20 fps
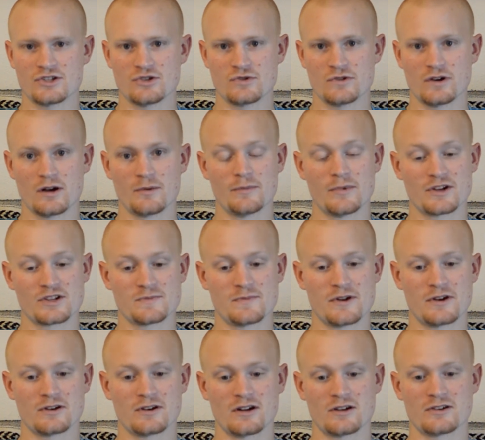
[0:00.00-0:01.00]
you a much
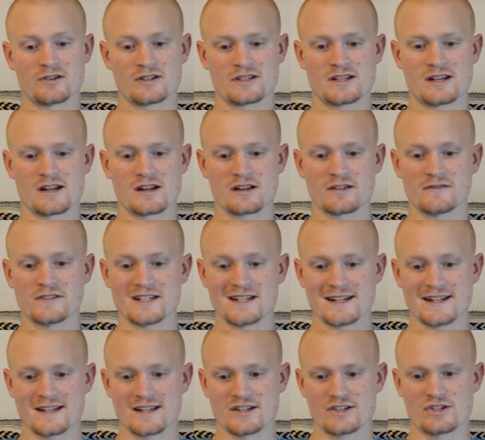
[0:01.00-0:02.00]
better understanding of
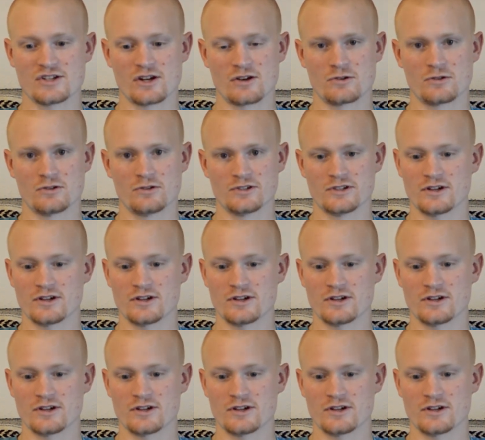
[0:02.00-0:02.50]
DNA in general.